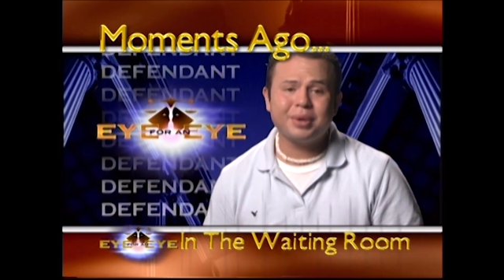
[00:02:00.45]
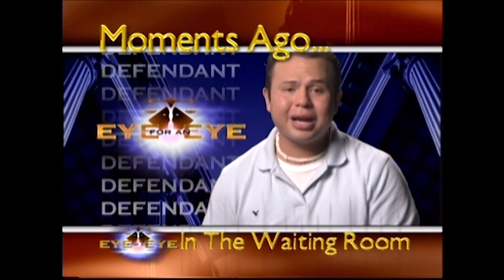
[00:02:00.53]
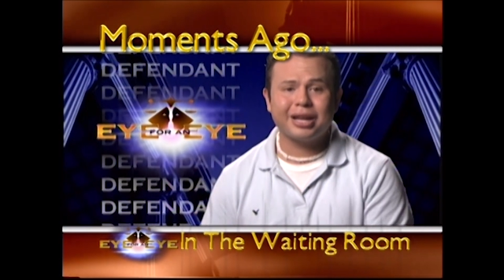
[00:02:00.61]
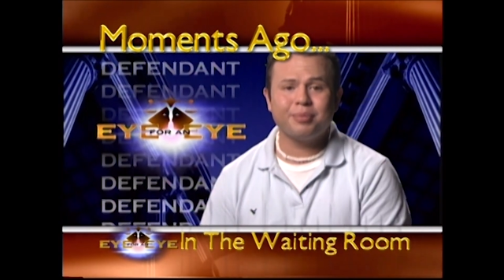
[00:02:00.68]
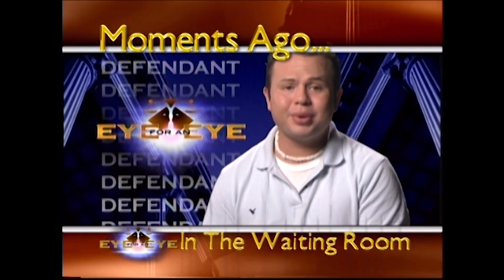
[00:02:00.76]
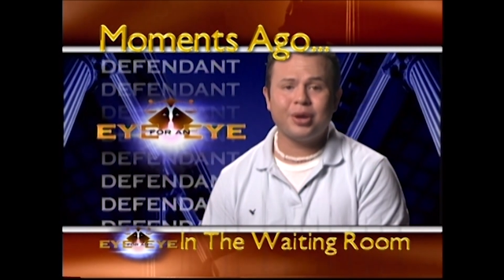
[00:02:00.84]
not
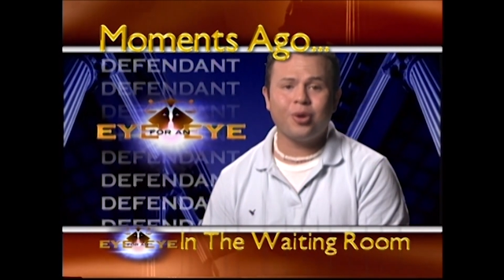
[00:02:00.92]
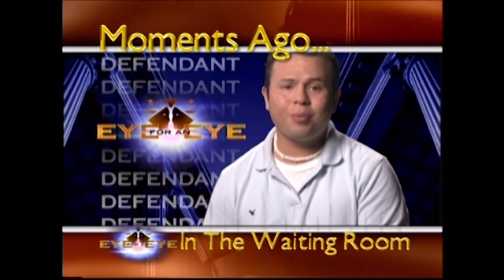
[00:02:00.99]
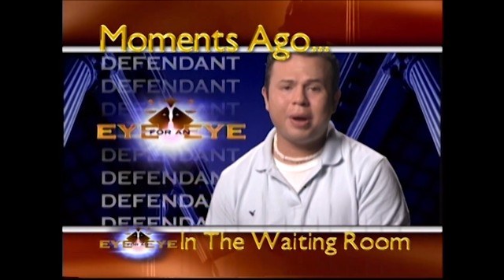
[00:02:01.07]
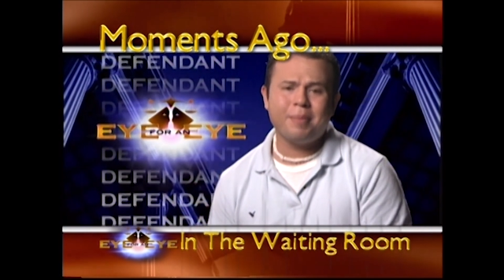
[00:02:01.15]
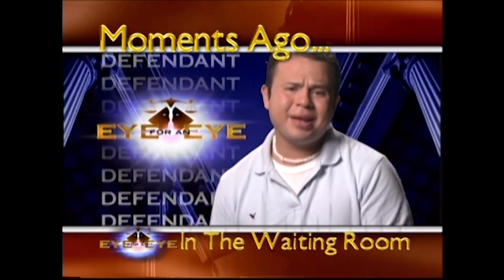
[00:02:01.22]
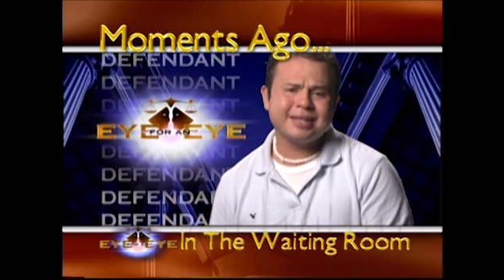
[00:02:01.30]
gonna be home.
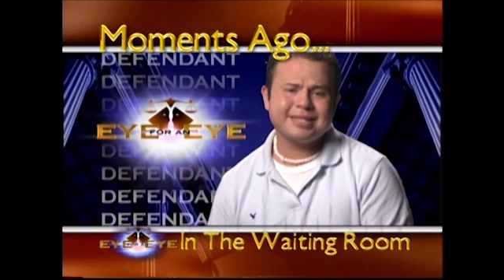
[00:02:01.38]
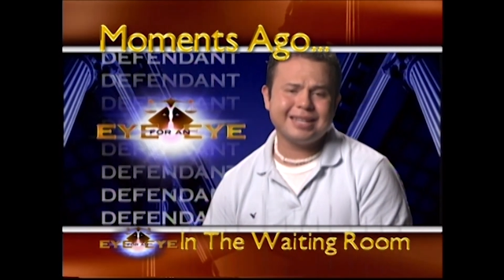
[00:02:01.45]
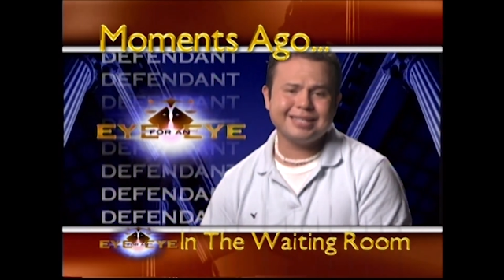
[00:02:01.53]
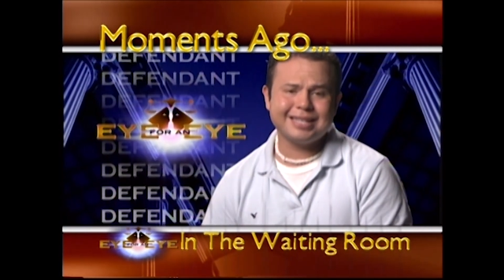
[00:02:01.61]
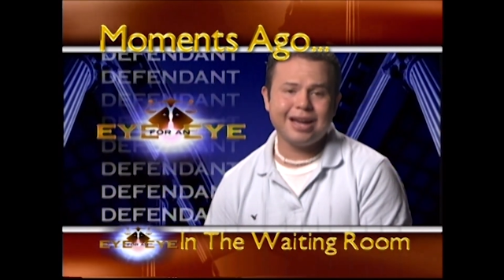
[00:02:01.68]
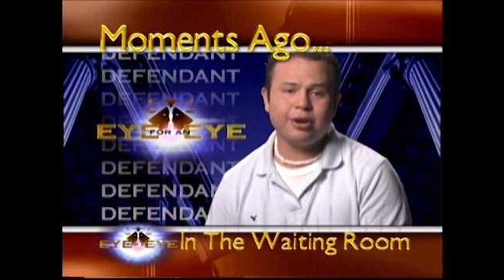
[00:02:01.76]
My man's out
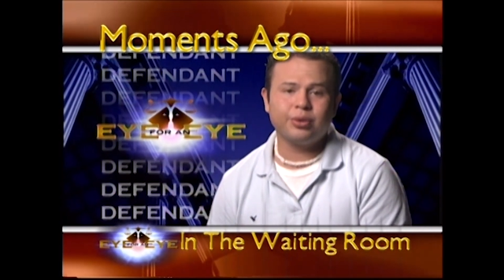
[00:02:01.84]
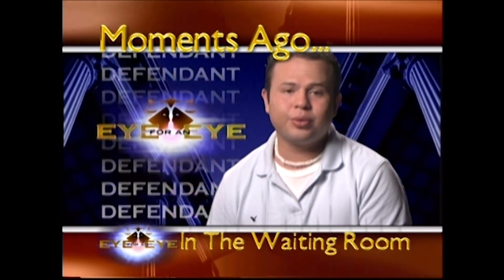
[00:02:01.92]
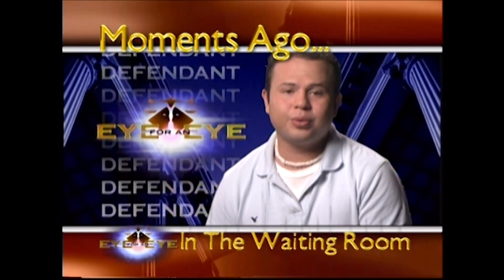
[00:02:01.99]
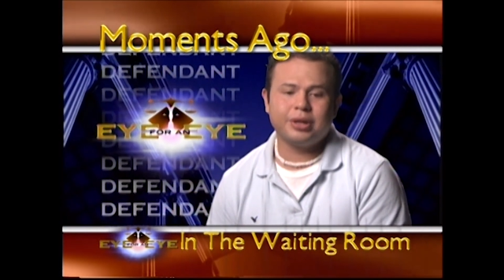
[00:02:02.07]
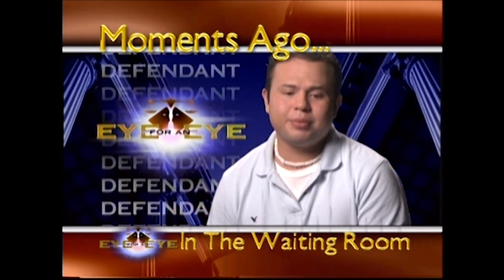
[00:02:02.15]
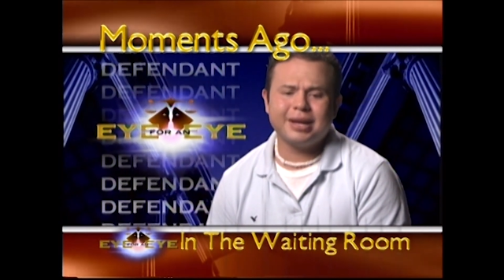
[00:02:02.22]
of town.
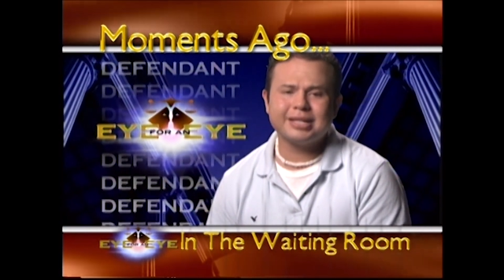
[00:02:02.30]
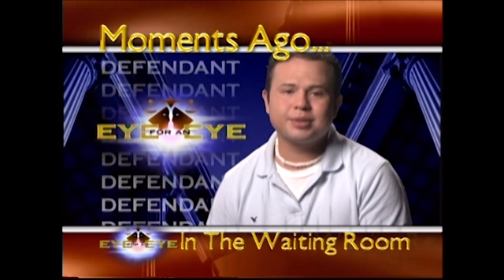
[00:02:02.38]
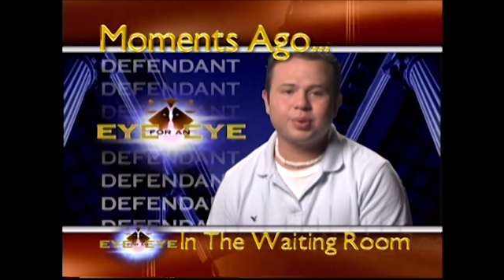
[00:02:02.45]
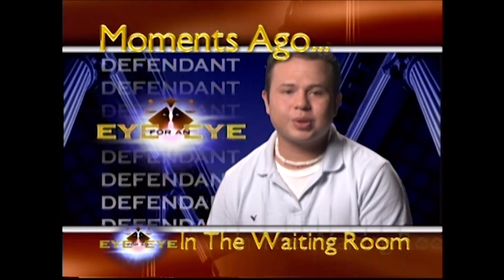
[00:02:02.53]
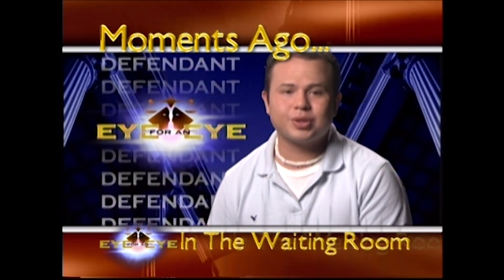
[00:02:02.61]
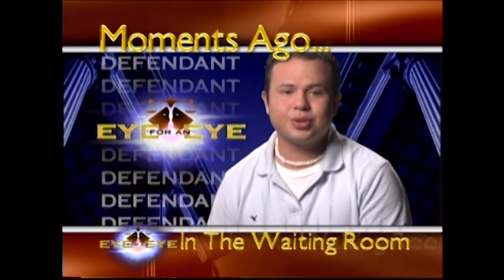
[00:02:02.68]
What am I supposed